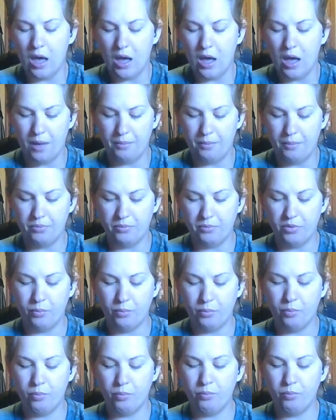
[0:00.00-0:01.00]

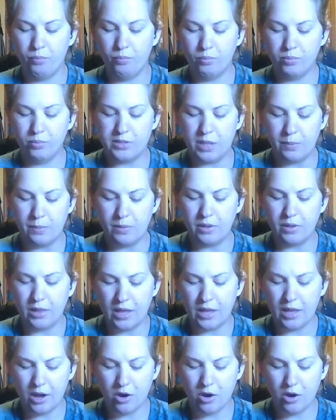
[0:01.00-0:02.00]
some of
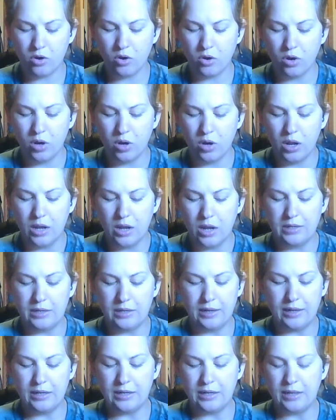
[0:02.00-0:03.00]
their
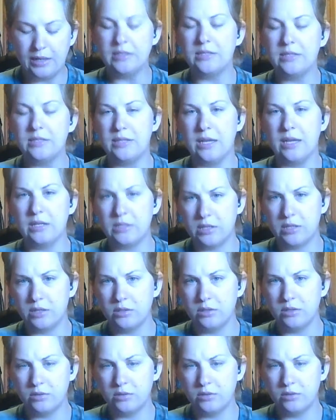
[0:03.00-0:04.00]
99-cent
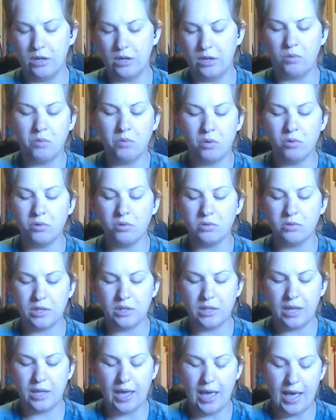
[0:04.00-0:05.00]
single rolls
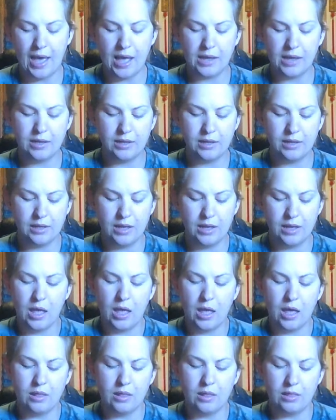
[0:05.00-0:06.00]
that they had
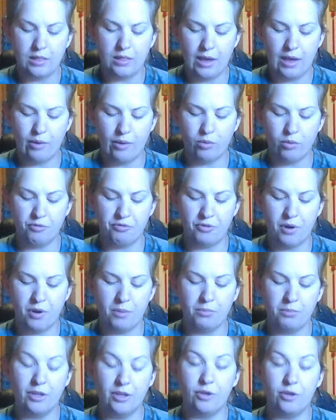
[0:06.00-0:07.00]
that were
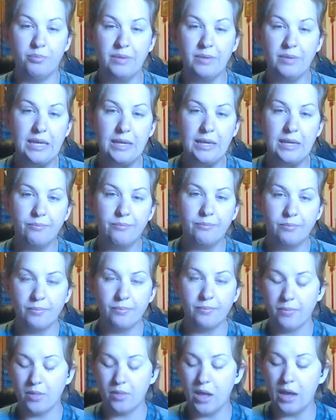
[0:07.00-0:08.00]
from Little Bee,
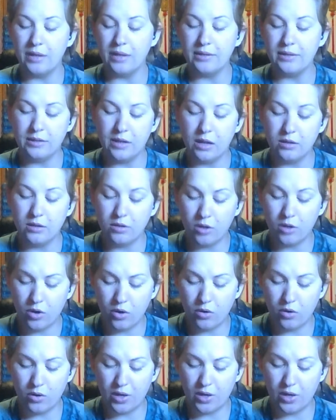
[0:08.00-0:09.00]
I did not
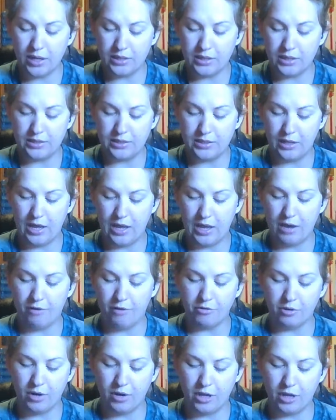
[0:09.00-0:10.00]
know until
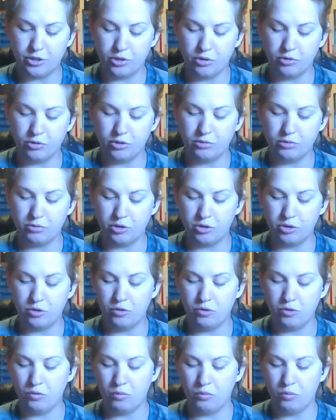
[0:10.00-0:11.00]
after I showed them
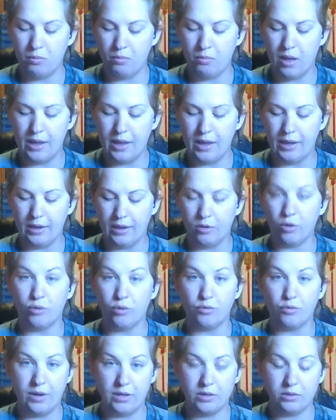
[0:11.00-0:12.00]
to my
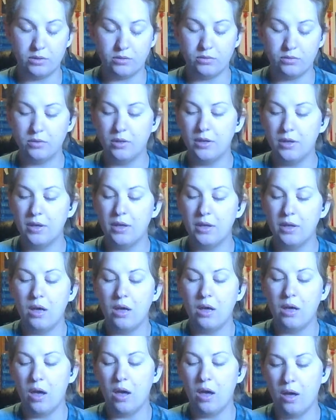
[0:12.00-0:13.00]
girlfriend,
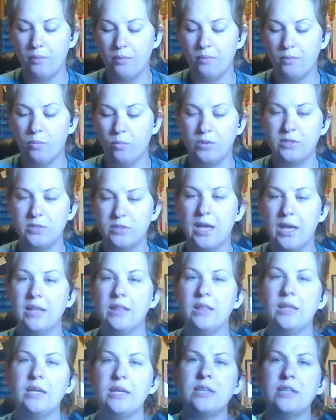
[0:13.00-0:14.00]
was
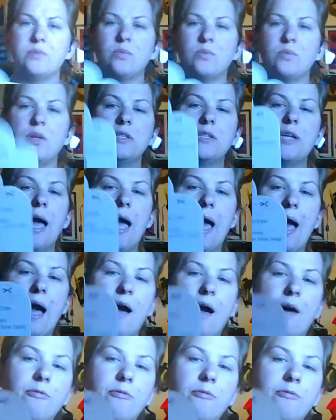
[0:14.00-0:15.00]
that these ones
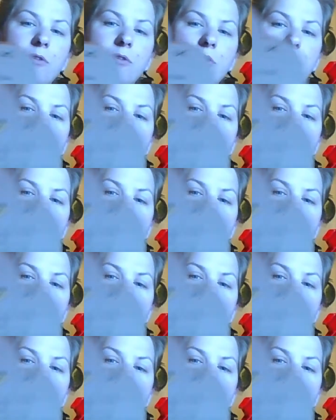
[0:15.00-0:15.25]
have